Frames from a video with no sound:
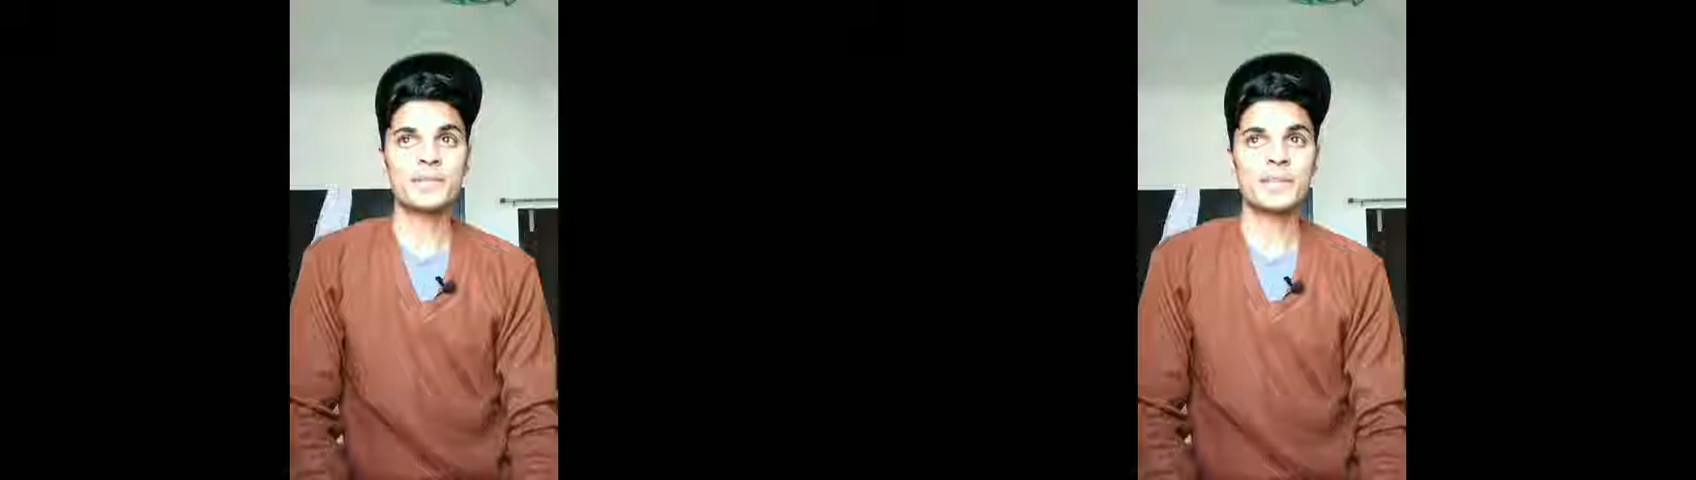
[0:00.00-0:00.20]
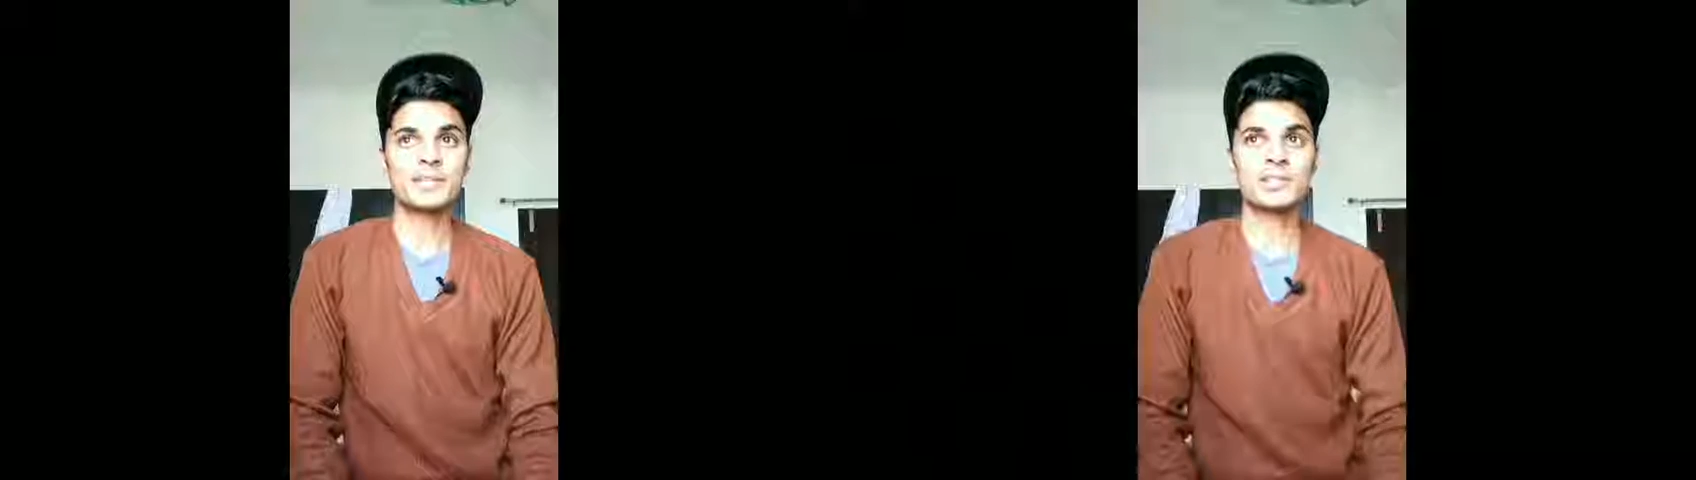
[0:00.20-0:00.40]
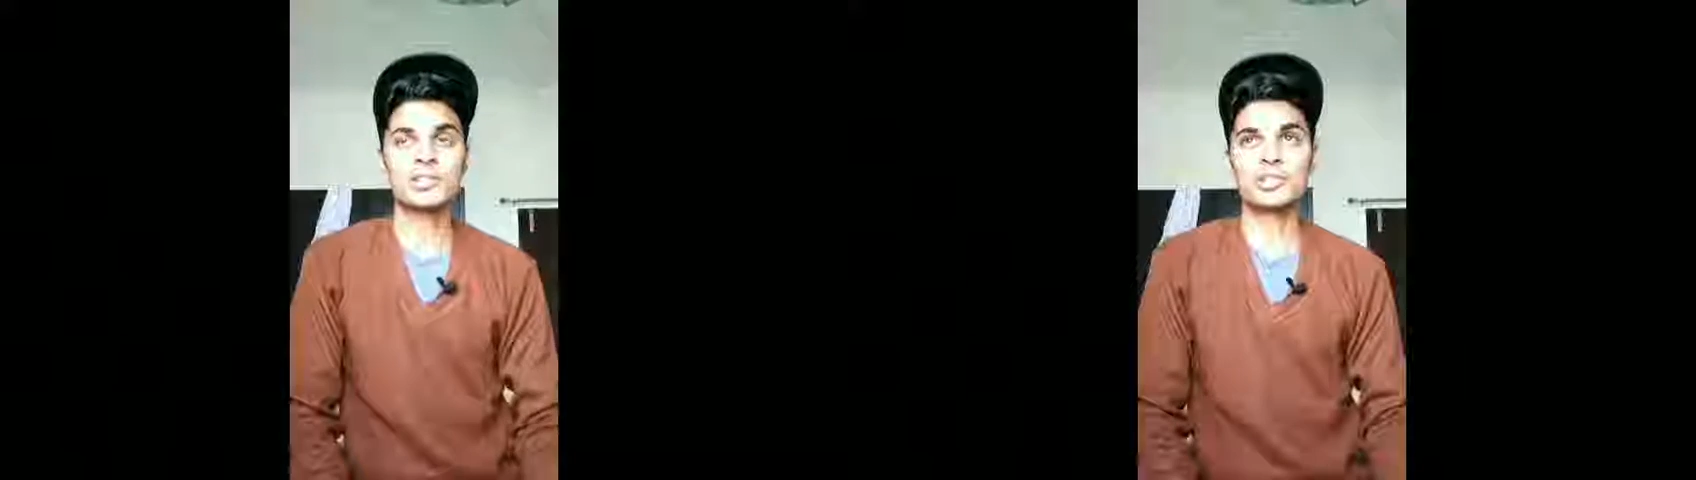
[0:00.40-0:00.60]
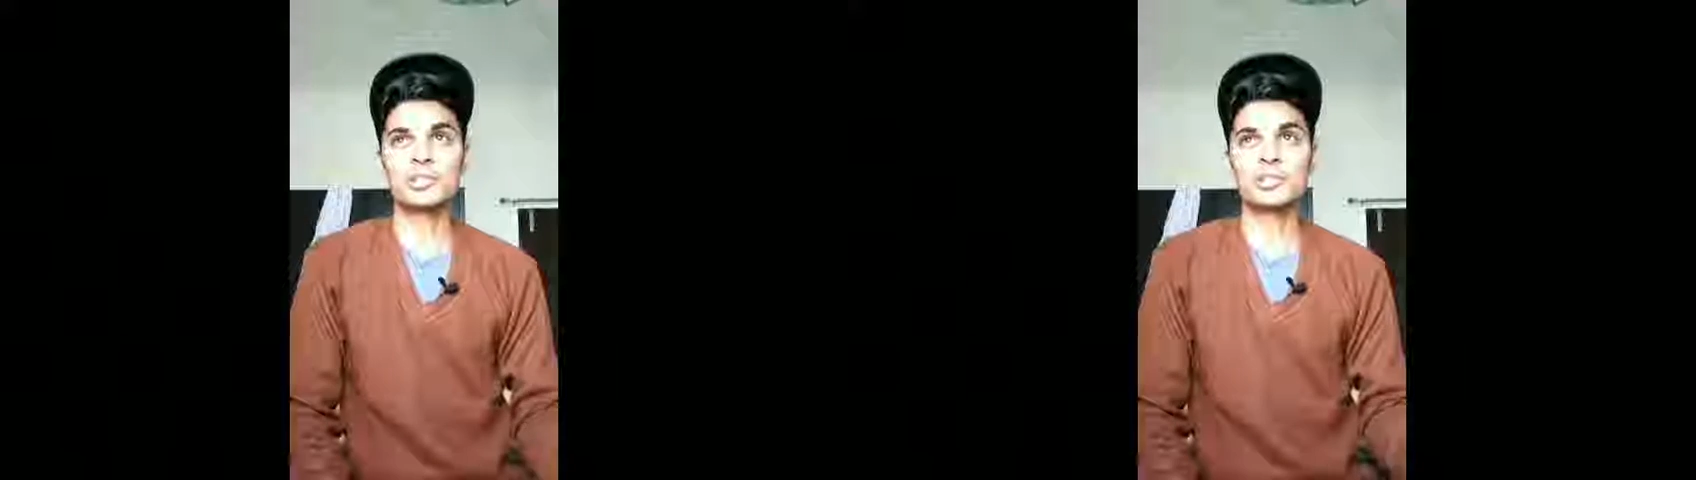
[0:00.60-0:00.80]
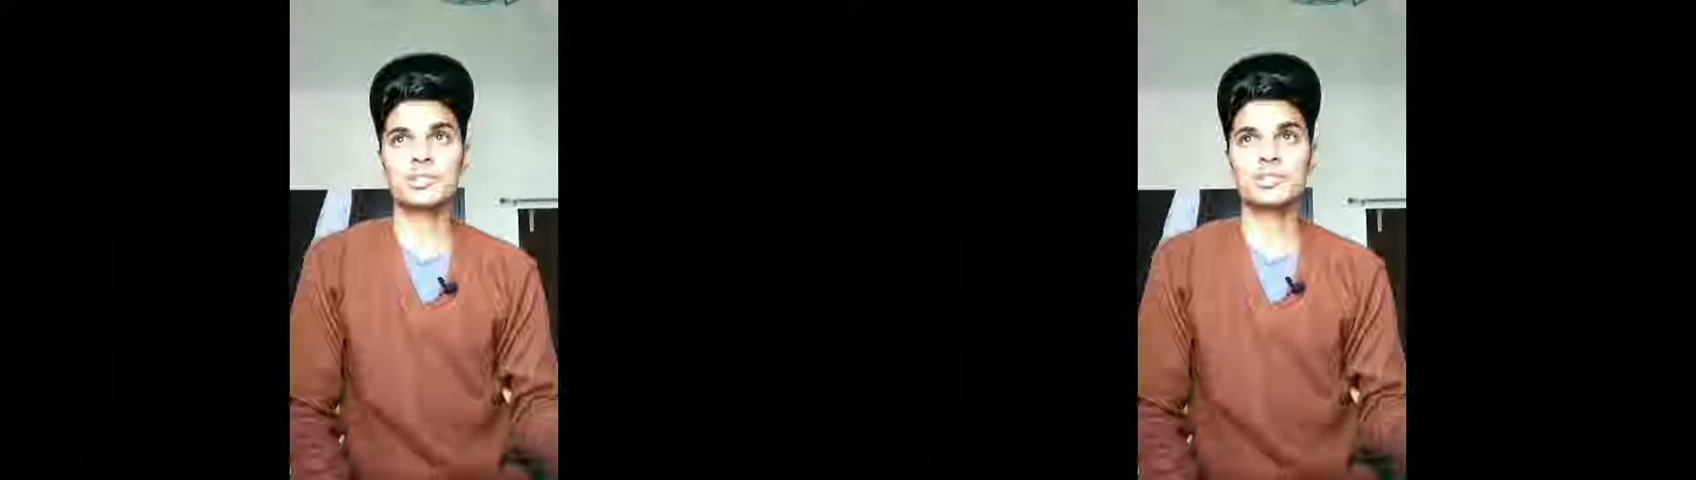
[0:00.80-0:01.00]

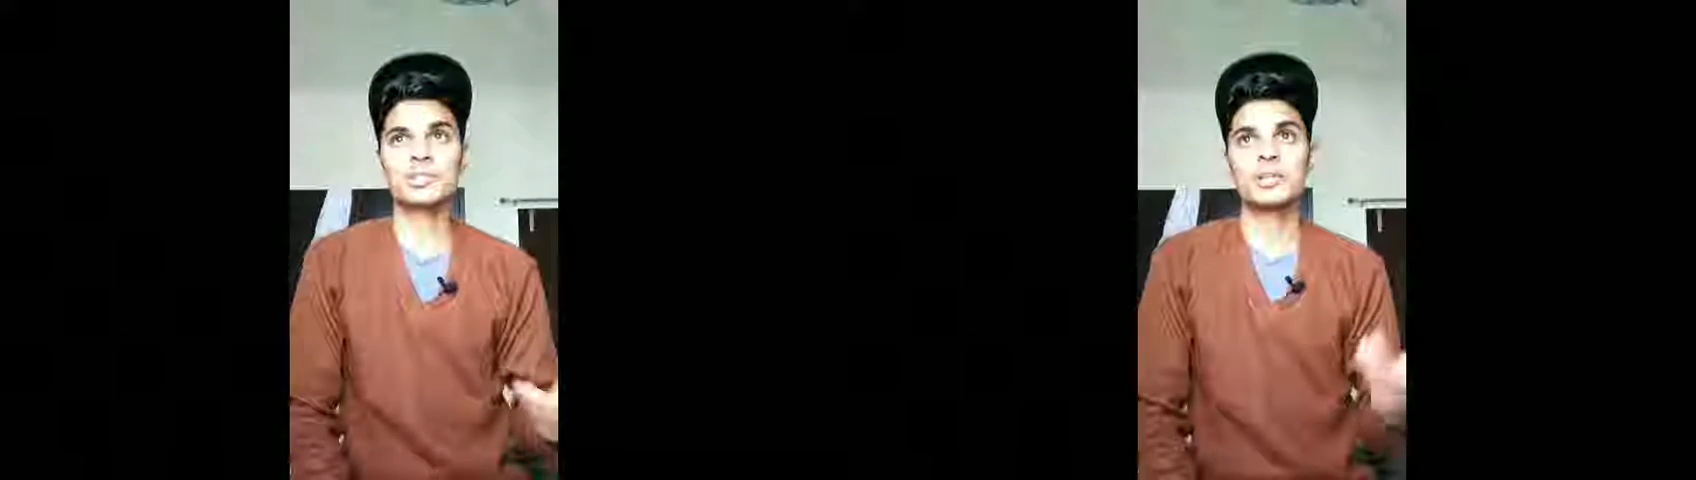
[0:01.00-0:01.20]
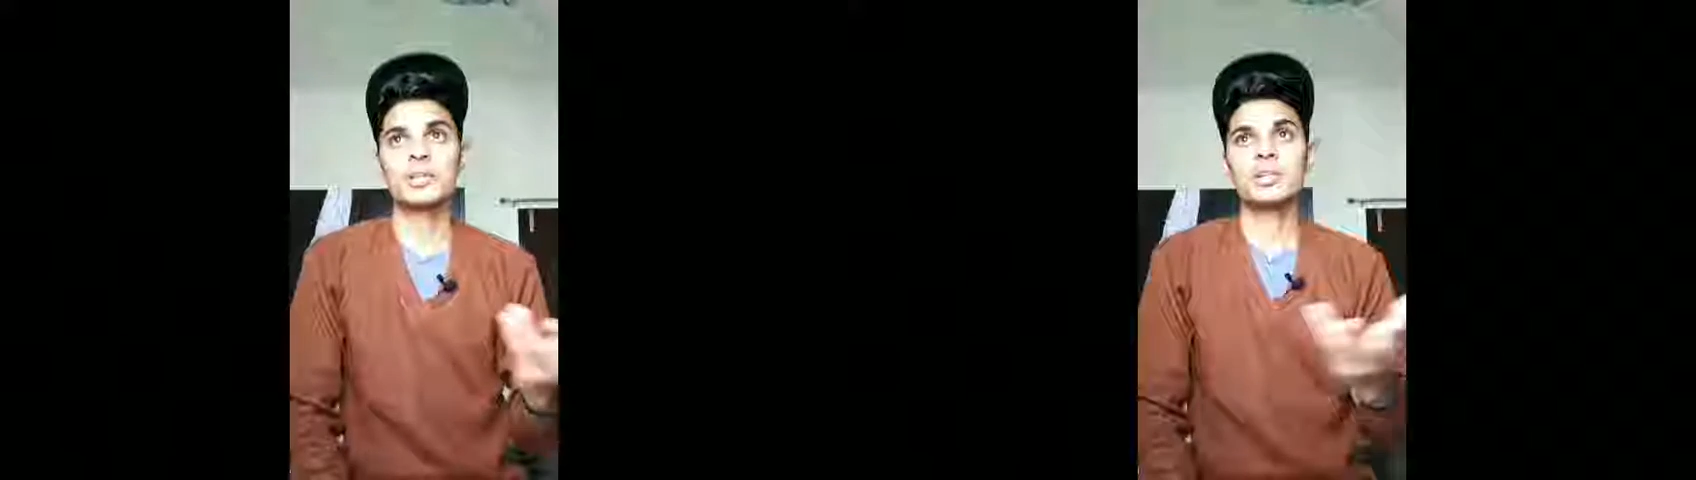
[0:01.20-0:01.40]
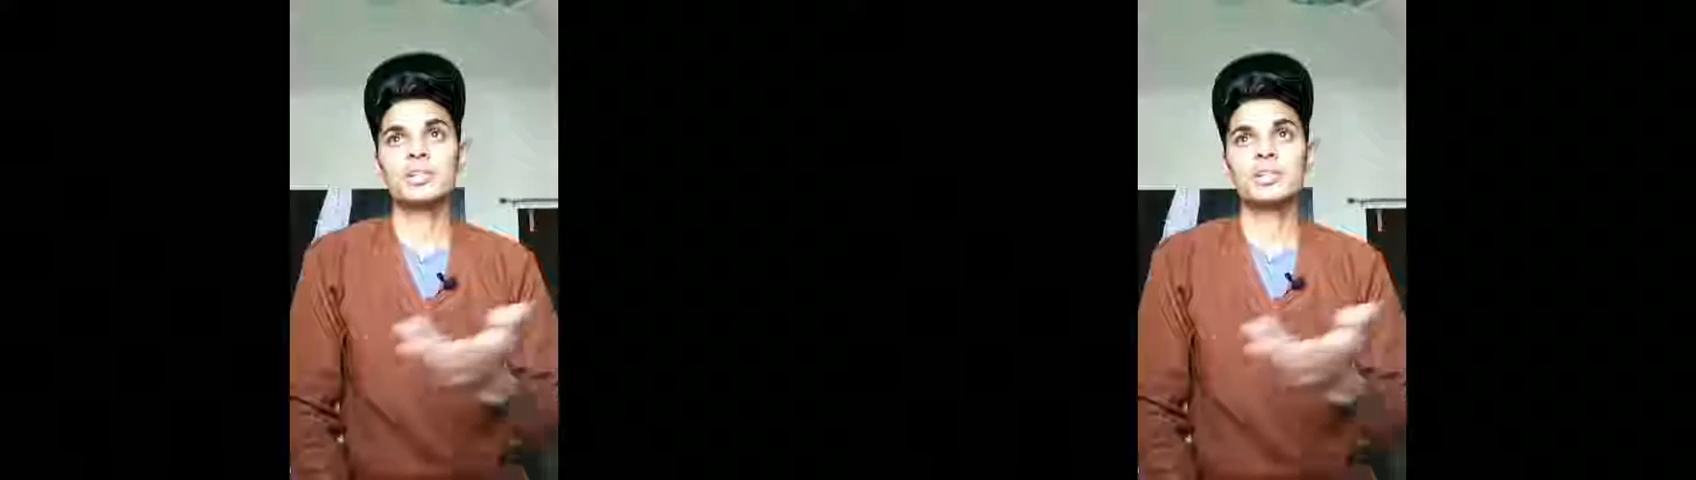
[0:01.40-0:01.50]
assassins,